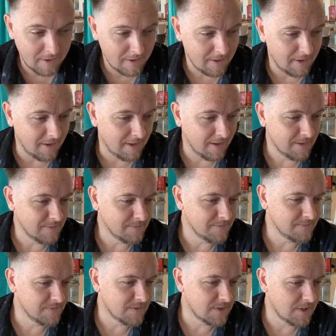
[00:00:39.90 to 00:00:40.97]
you know.
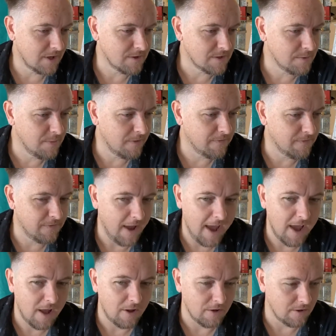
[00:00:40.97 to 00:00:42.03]
So to be
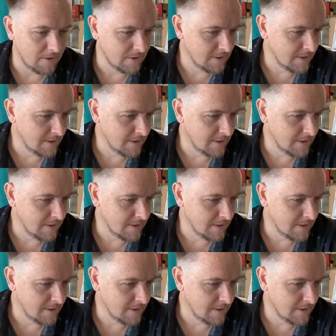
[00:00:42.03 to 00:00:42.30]
foul,